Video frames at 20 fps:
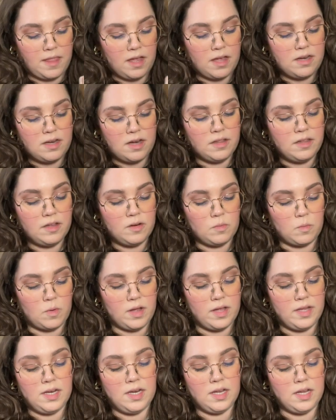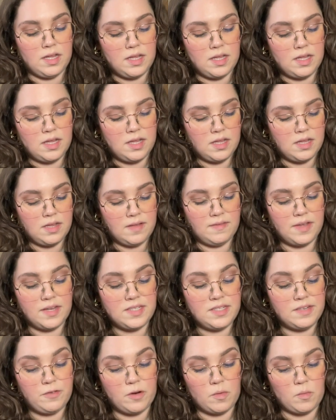another one, a
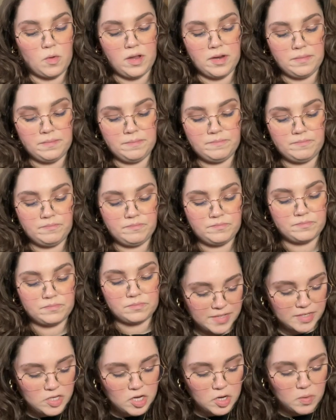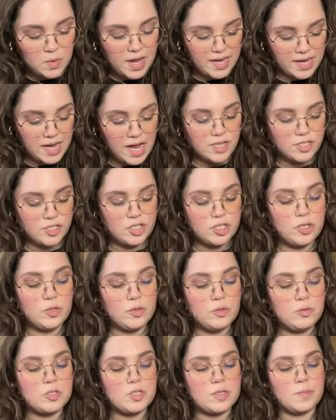different one. So I got
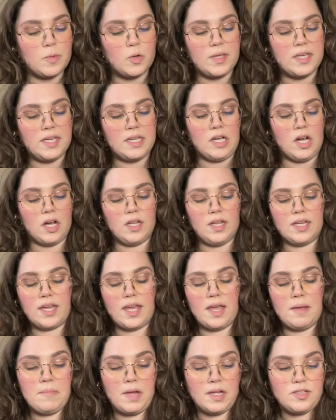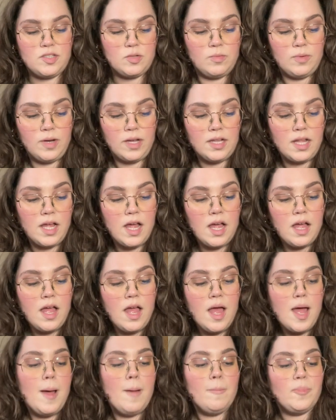two smoky garlic mozzarella,
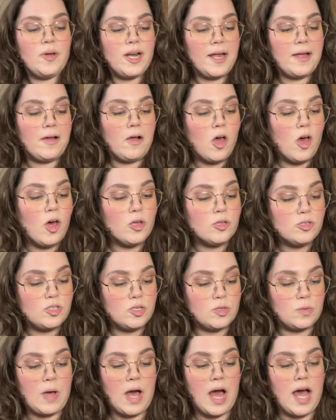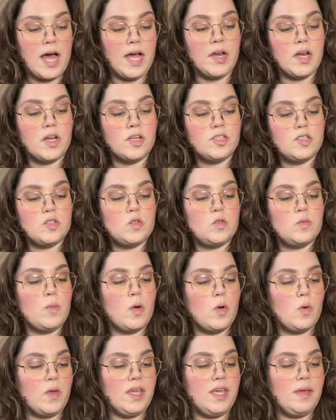but I also got
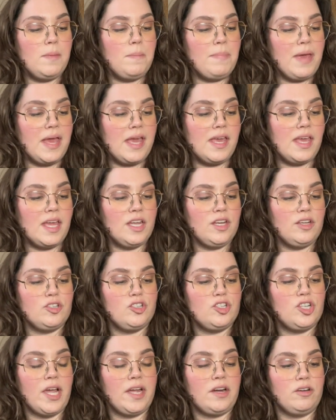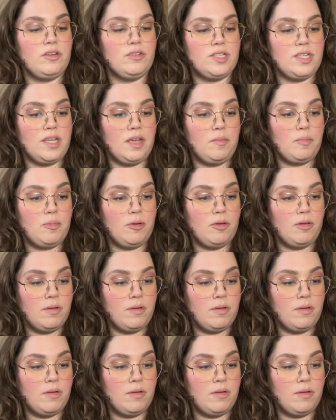smoky bacon cheddar dip.